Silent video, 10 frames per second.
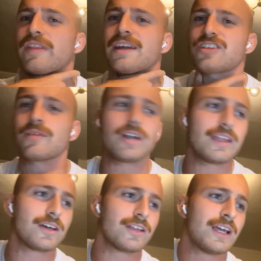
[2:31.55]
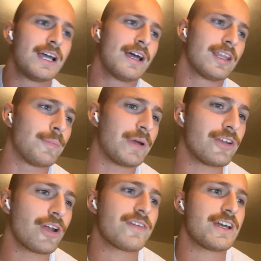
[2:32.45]
So I think generally the
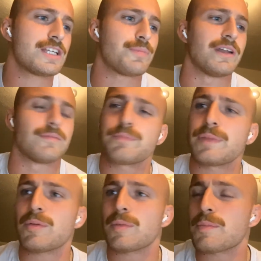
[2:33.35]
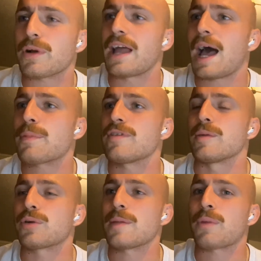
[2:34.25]
opinion over here has been people have been pretty happy
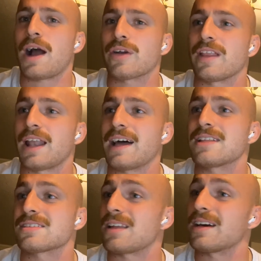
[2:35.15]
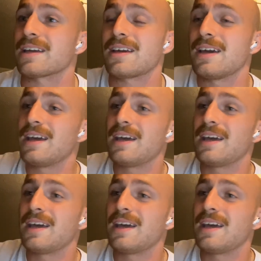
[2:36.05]
with it, pretty proud of the lads. Like,